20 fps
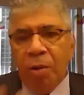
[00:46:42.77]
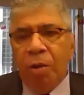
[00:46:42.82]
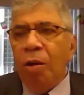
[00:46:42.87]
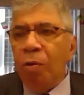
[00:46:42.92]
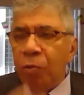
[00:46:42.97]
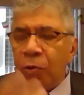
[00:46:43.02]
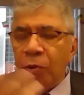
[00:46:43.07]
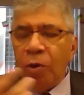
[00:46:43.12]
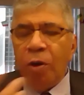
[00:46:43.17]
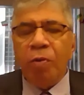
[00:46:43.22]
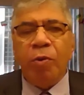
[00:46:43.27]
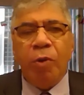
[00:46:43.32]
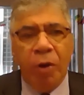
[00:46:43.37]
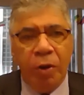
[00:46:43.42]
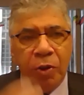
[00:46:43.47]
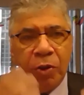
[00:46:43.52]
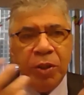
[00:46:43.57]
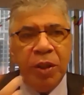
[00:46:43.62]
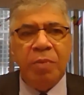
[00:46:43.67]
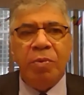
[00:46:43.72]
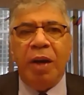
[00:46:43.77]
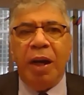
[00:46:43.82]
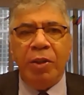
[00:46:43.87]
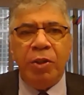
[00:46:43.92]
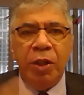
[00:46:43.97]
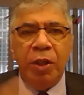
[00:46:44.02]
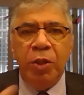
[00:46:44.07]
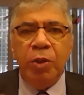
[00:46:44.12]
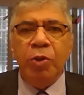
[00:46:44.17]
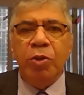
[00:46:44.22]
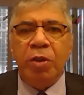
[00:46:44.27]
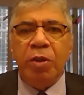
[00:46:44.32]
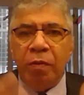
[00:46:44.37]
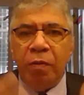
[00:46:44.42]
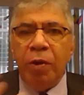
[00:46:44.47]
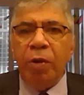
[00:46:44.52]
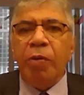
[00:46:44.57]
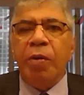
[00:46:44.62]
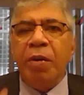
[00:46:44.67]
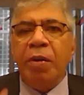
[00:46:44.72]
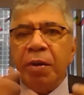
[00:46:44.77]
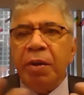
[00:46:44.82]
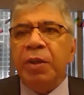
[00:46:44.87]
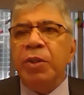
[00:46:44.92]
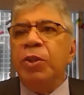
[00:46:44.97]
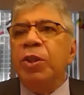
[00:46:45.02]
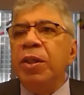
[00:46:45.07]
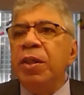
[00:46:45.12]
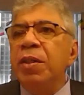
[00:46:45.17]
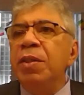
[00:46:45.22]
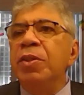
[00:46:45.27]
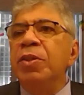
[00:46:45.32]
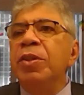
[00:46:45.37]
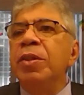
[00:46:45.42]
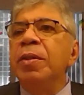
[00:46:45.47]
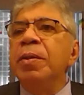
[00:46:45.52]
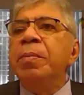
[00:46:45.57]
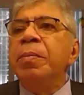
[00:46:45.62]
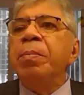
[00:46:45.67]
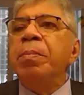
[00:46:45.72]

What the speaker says: Of course, the rising use of local currencies